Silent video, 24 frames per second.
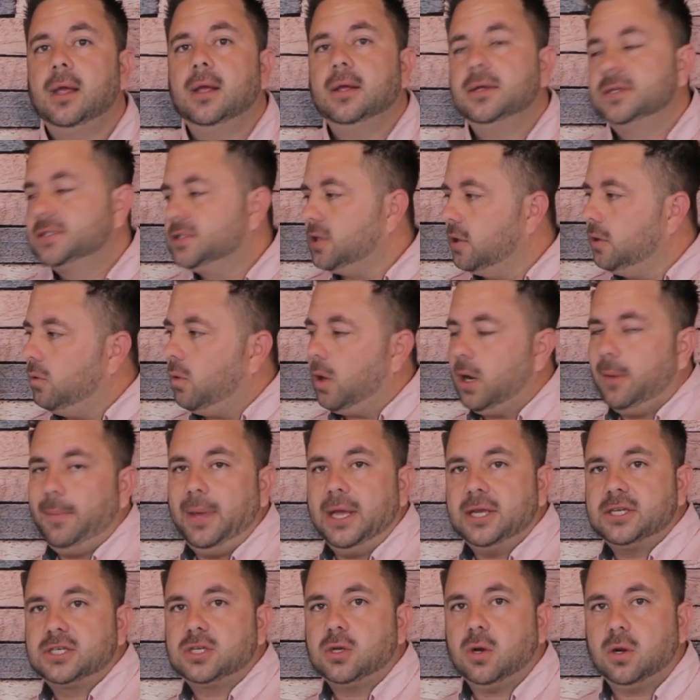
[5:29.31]
So you want to
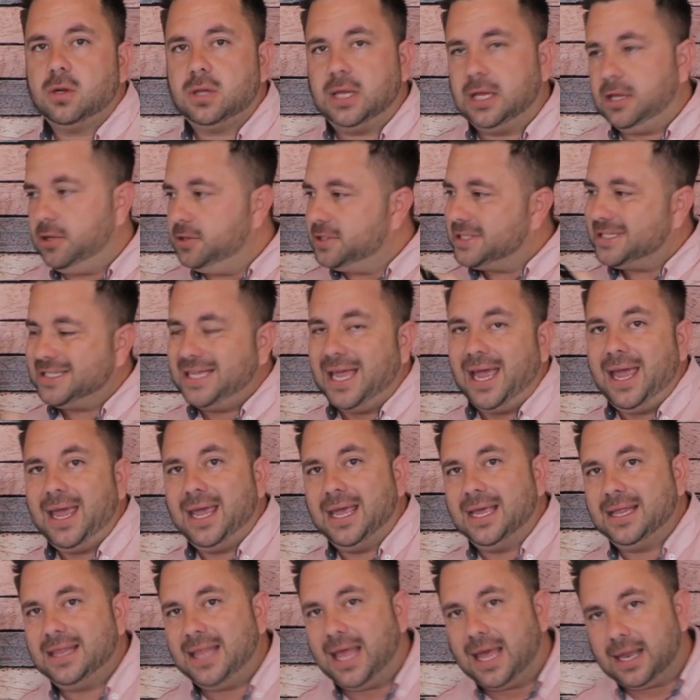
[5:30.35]
make sure that you stay
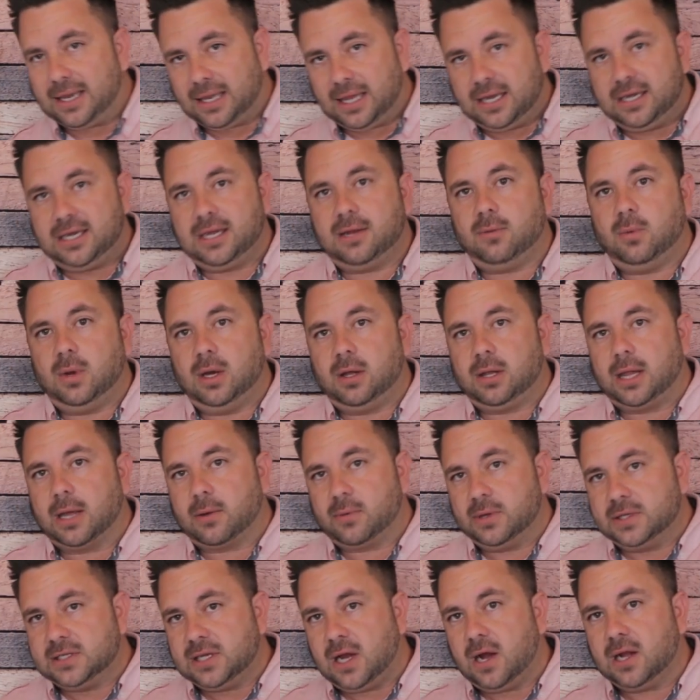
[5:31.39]
in that lending wheel like
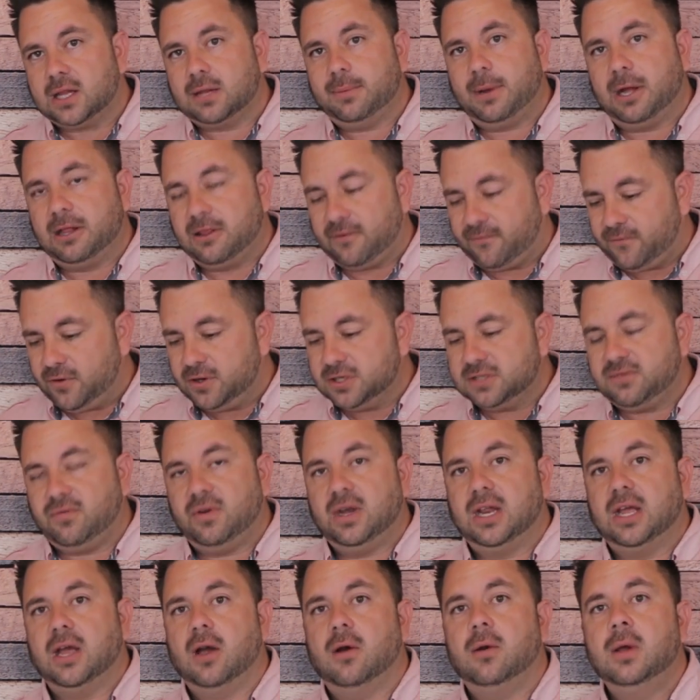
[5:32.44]
we talked about in the first
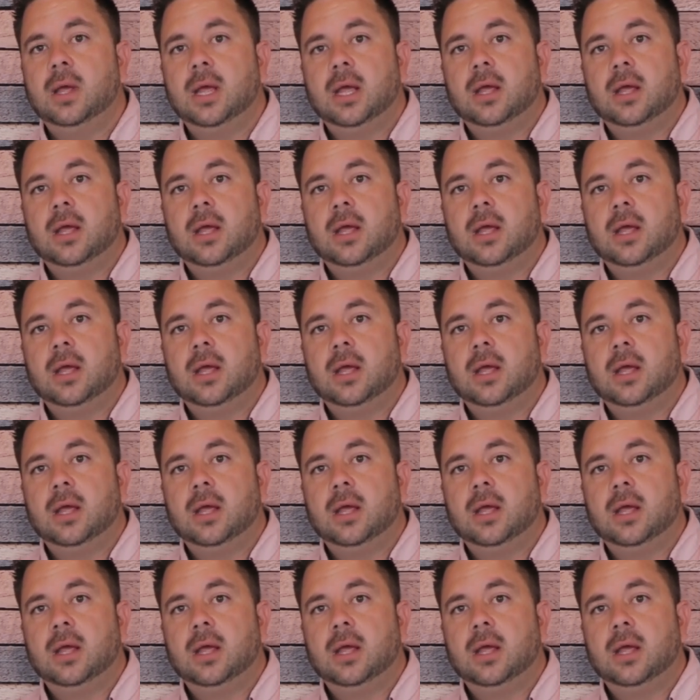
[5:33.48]
video.